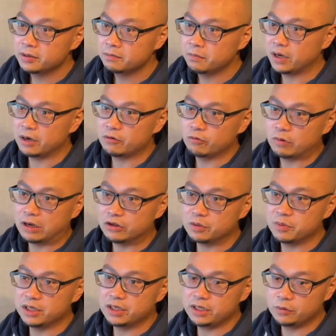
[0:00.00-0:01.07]
But
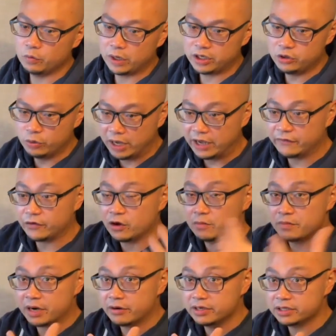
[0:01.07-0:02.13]
ultimately, when you have
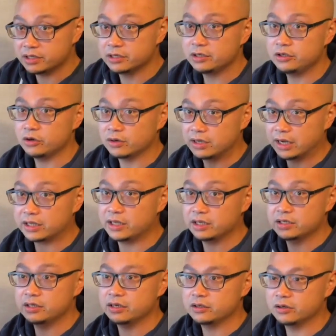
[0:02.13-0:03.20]
comparison, your gut
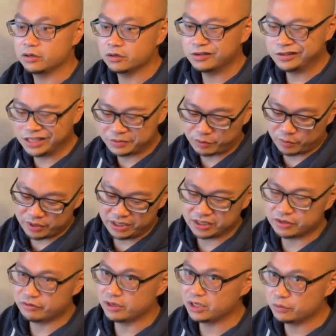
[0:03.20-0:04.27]
kicks in and go, this probably
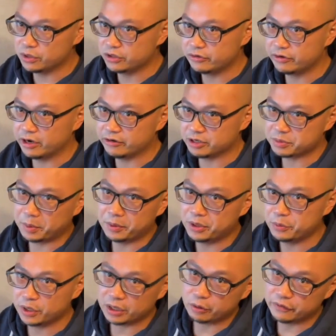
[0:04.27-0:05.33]
isn't really worth 300, it's probably
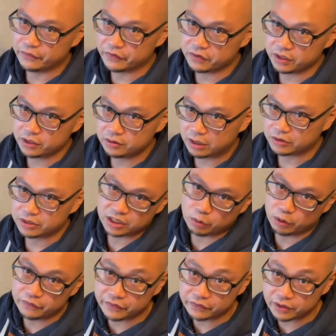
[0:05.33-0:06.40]
worth like 150. I'll take the
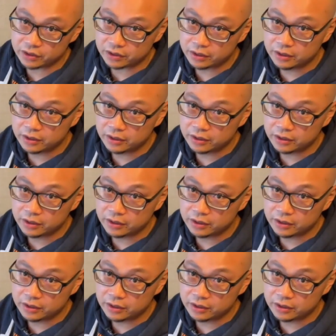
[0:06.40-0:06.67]
150.